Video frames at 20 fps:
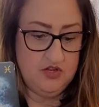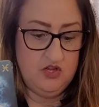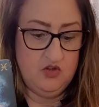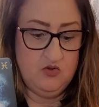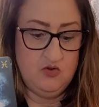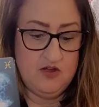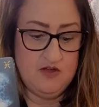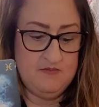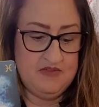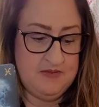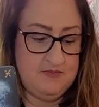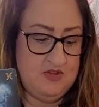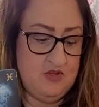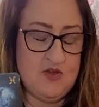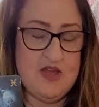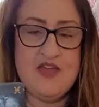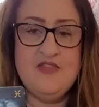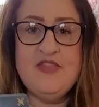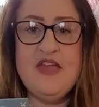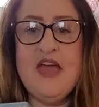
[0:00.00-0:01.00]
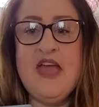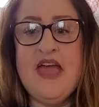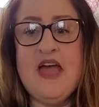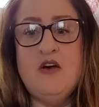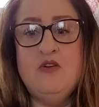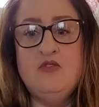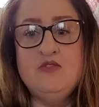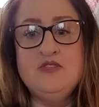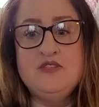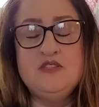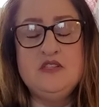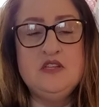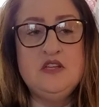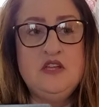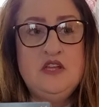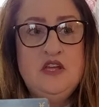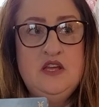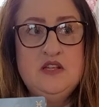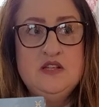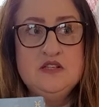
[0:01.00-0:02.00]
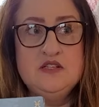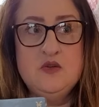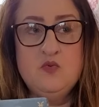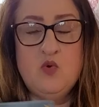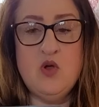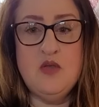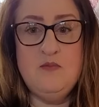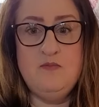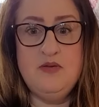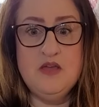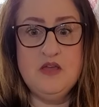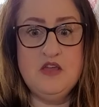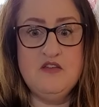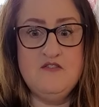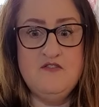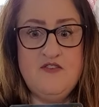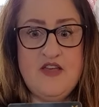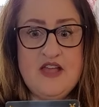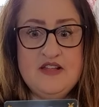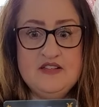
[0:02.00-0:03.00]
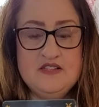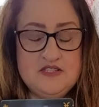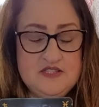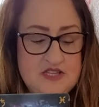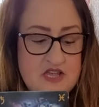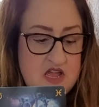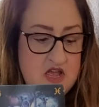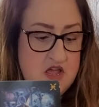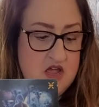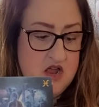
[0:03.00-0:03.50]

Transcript: You Maybe you had the house, the kids, the white picket fence.